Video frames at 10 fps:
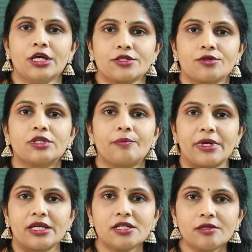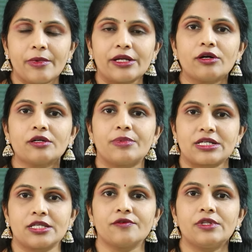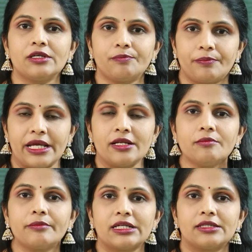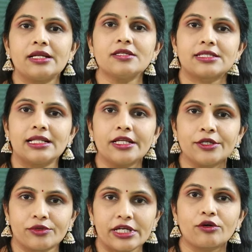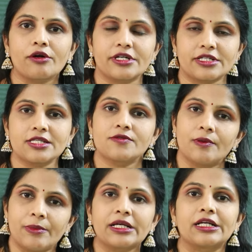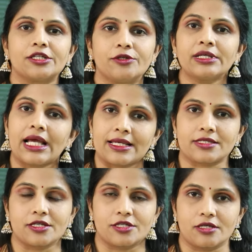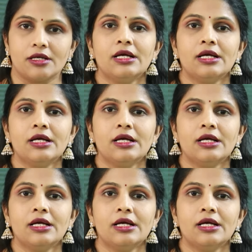So the patient may not perceive the pain, but then still the uterine contractions will be continuing as such.